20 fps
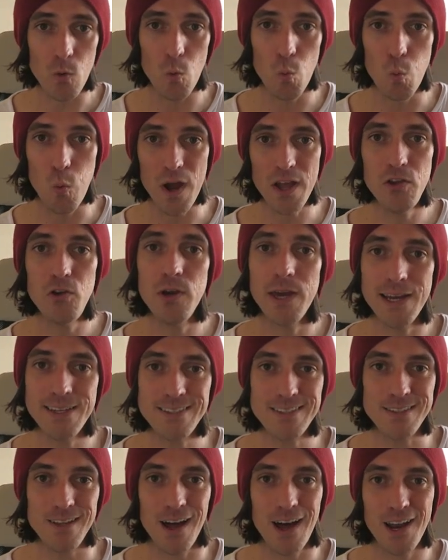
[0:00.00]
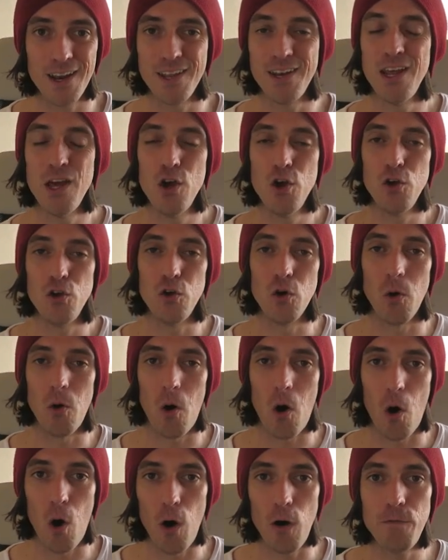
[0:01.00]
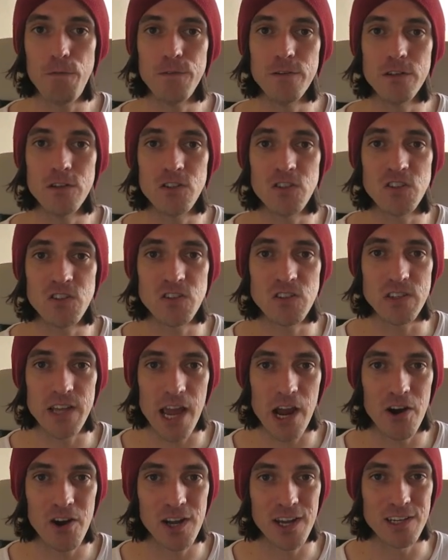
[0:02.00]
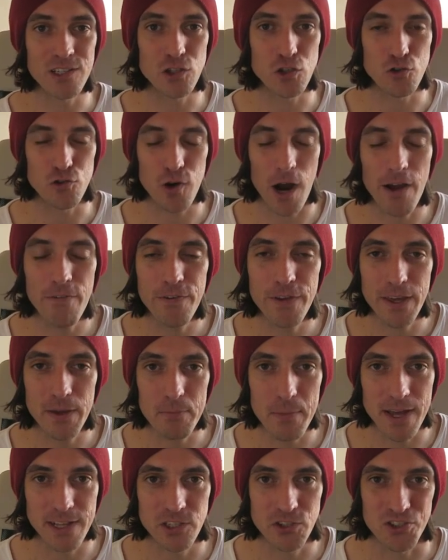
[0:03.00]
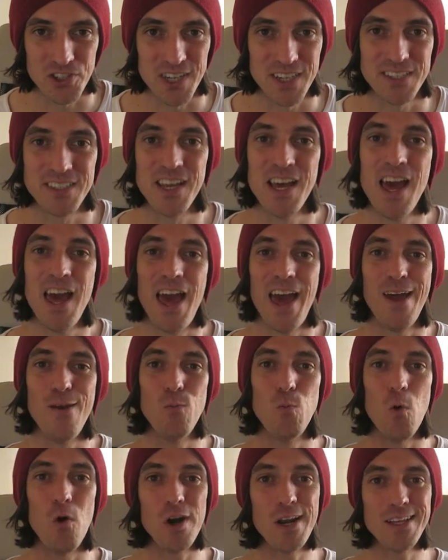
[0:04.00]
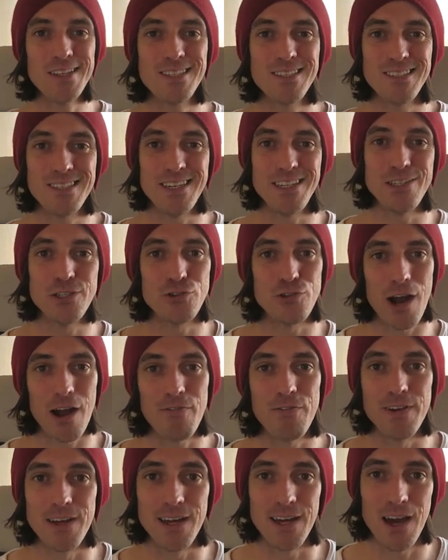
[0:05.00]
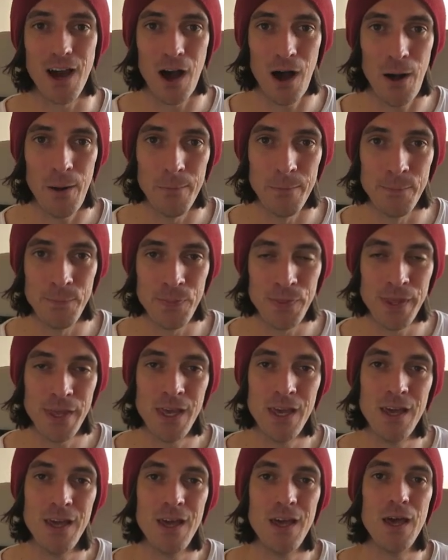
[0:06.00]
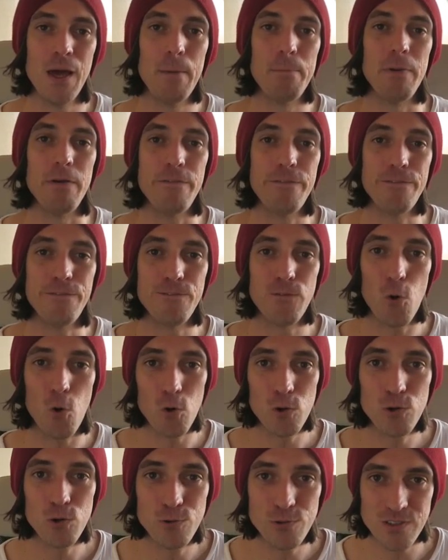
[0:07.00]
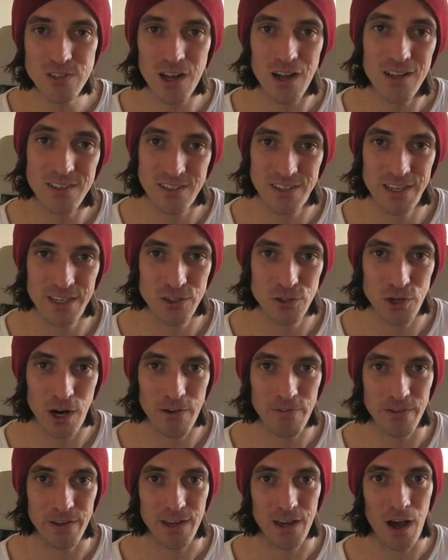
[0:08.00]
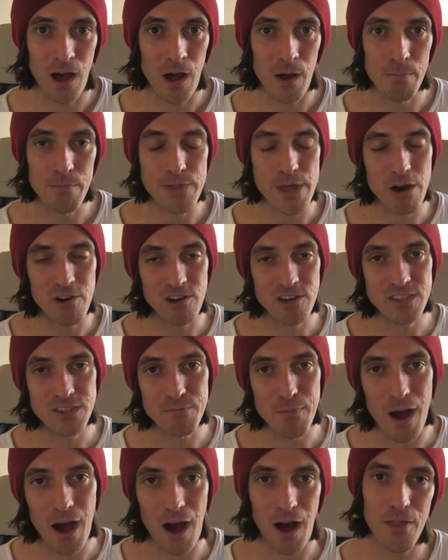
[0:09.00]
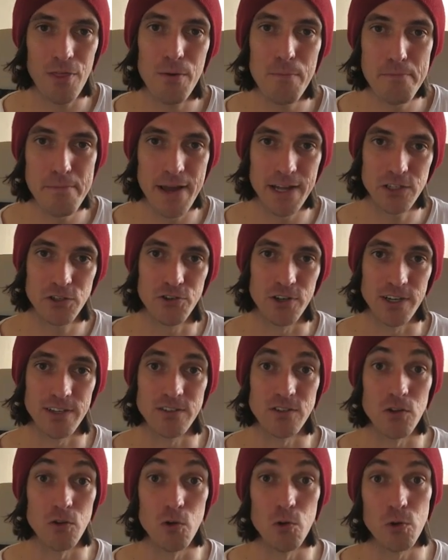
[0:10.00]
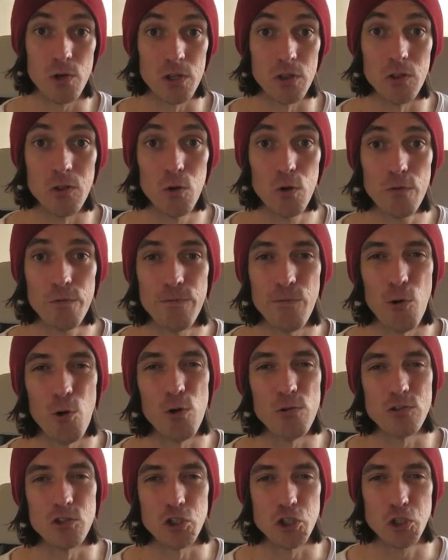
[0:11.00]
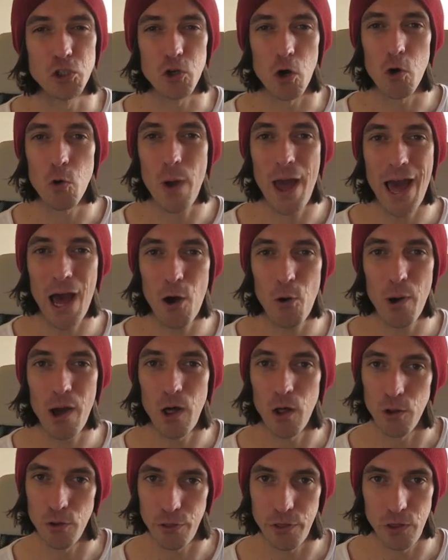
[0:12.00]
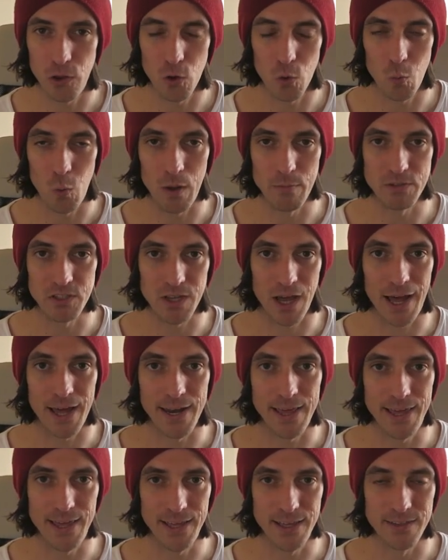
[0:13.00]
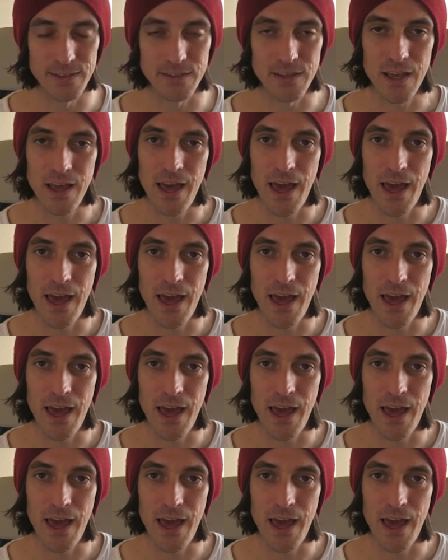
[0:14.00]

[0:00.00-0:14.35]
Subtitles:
When you get started, you're often staring at traffic metrics and wanting to see traffic come. Before you start seeing traffic come, there are some other metrics that you can look for to show how healthy your website is.